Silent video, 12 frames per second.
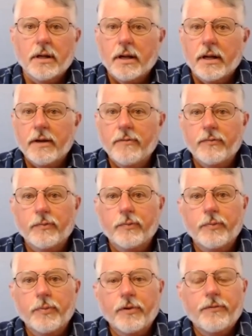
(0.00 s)
If
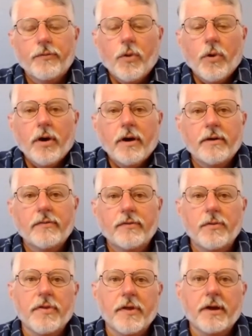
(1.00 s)
you
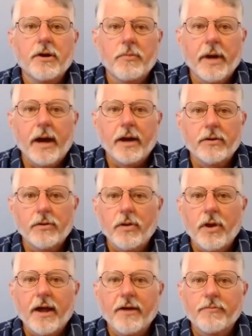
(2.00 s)
think about your
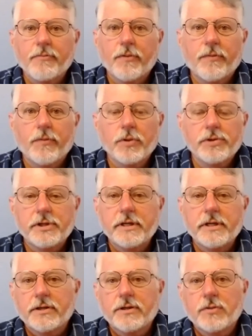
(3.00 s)
life before
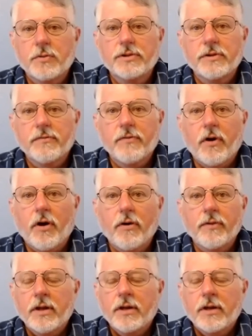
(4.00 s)
Jesus was involved,